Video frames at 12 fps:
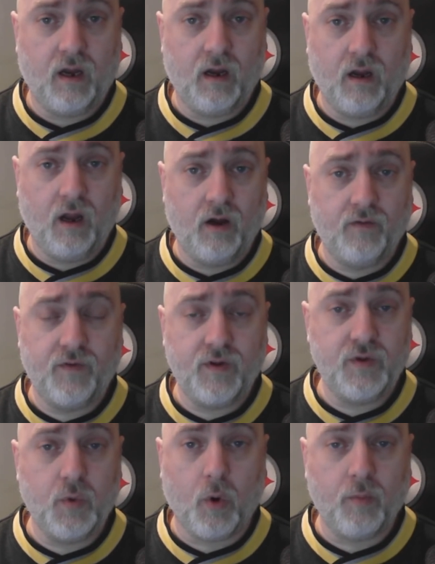of
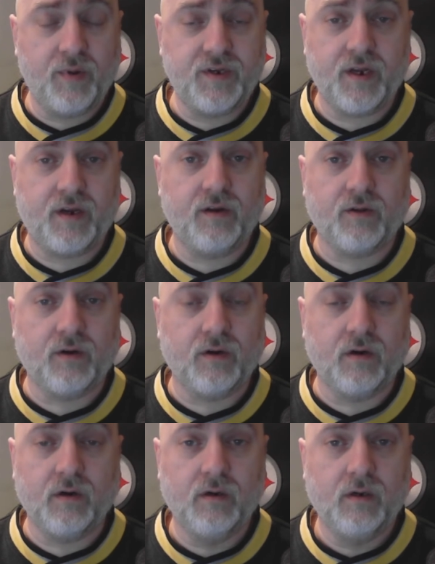your
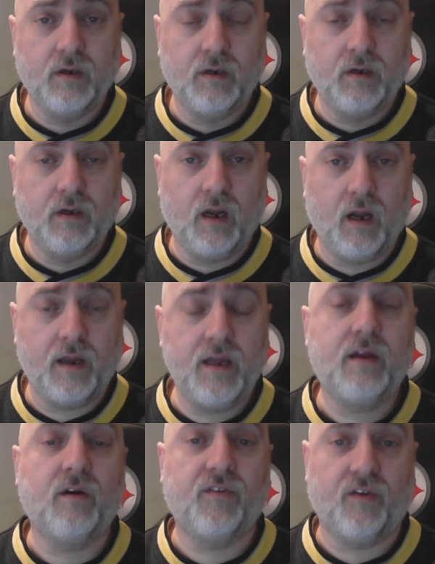particular
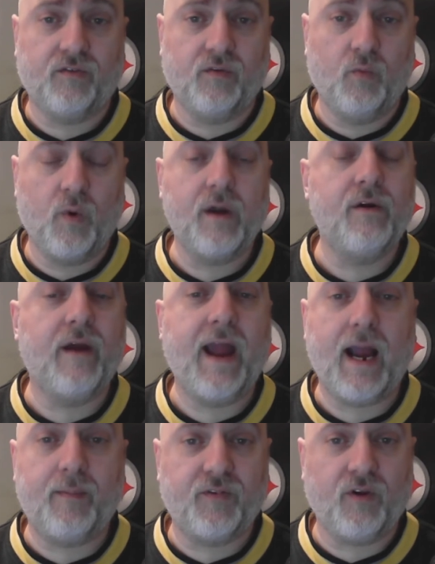ecosystem, where your
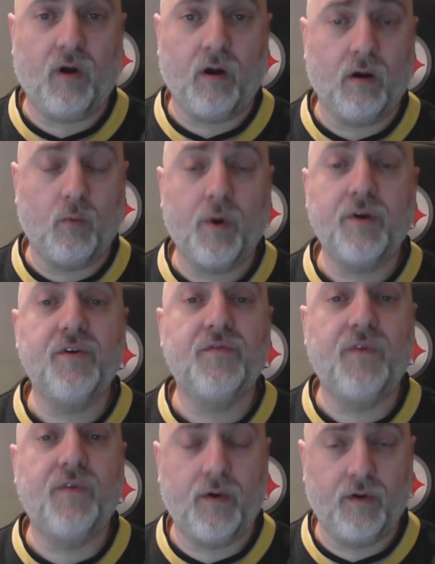apps are, where your
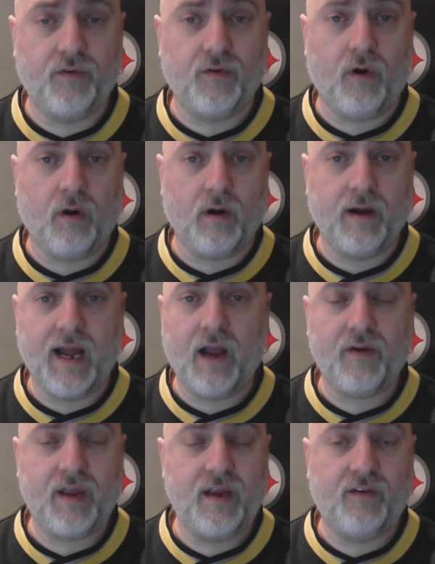photos are, and how
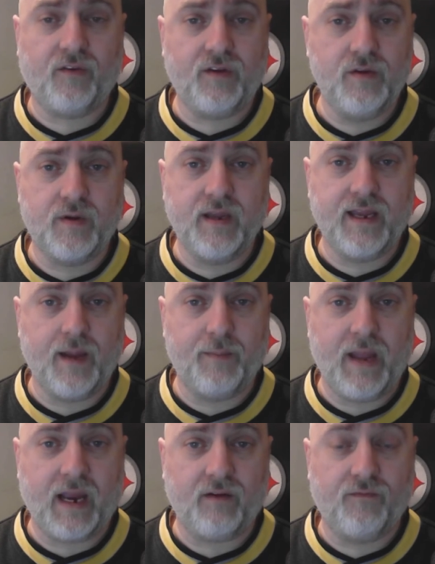easily you get
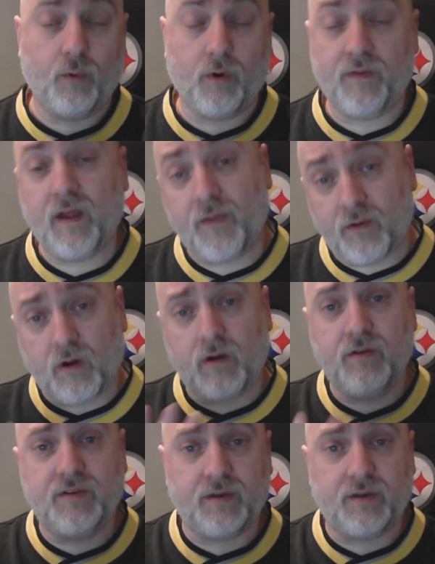back and forth. Now, there are
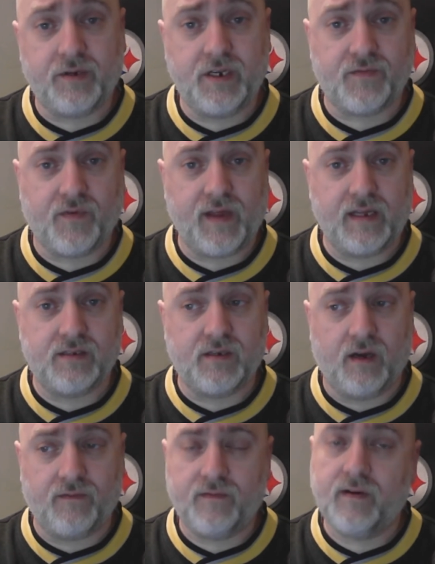utilities for that
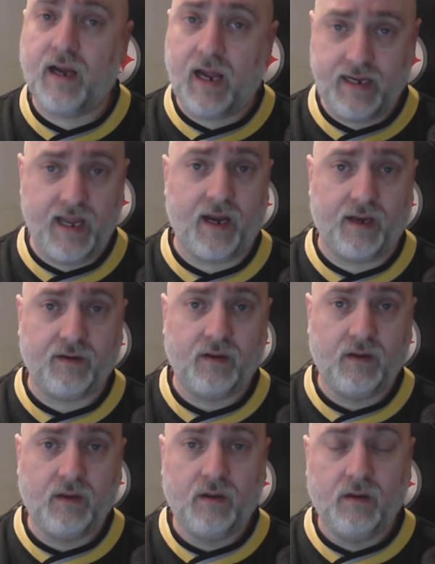stuff. I get it.
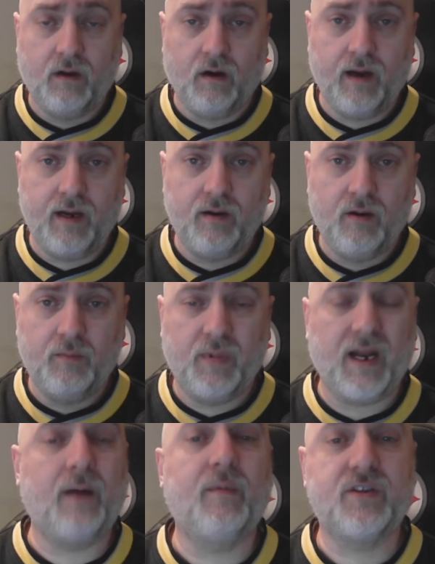All right.
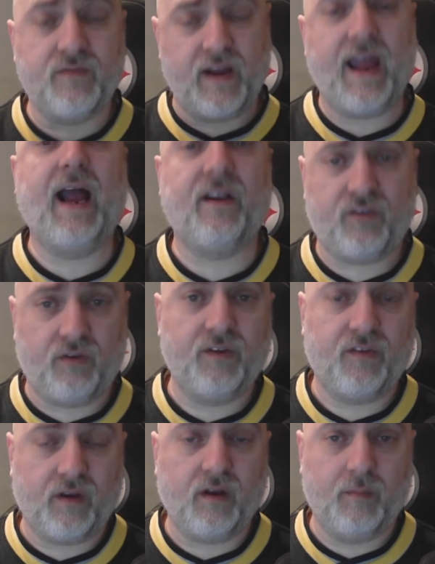But how much of a hassle
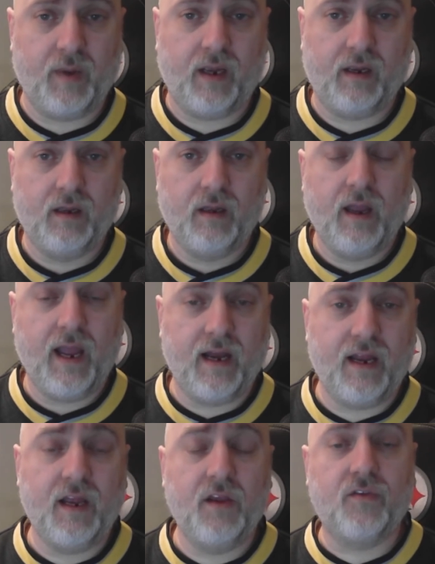is it going to be? And
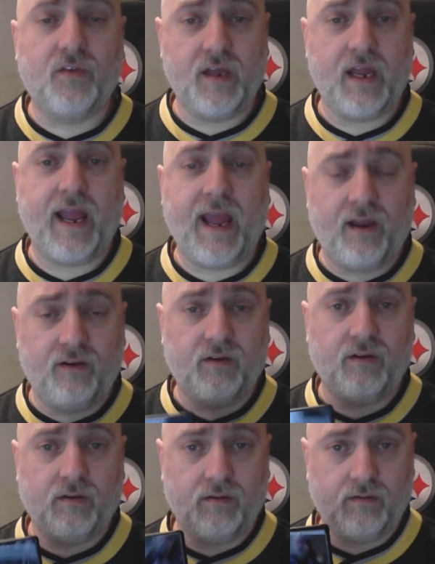is the end
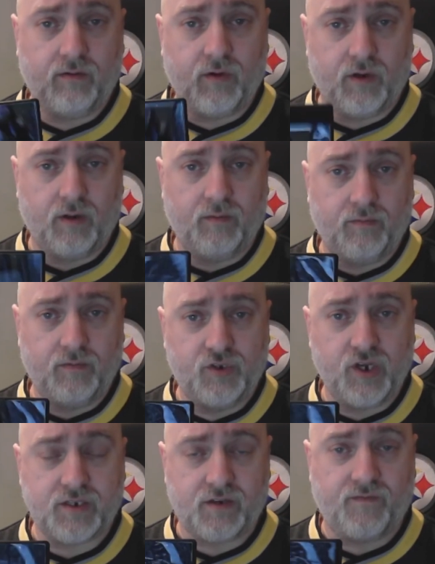going to
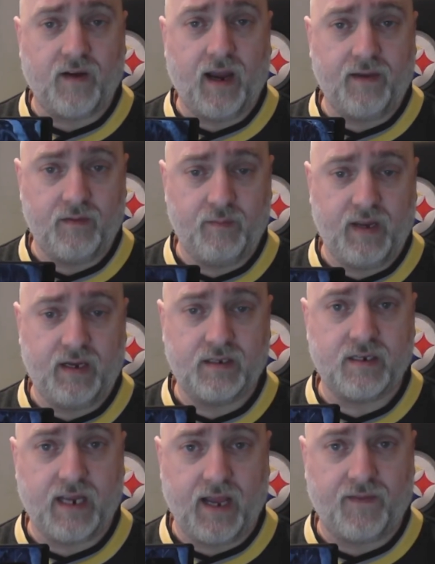justify the means
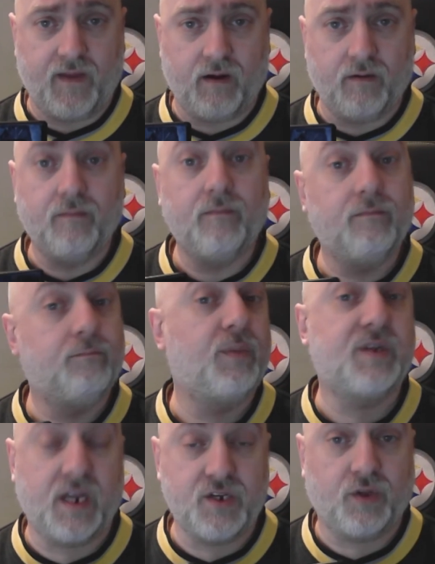to get there?
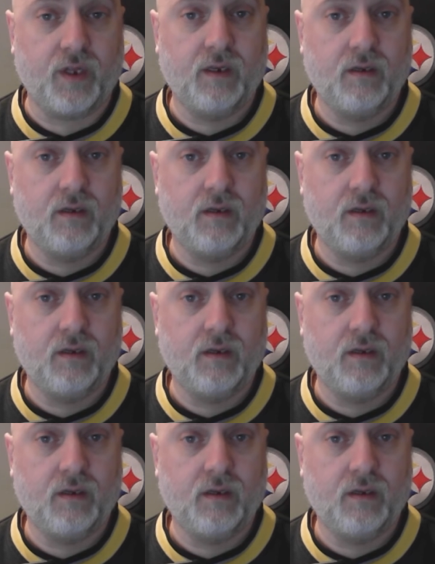Potentially.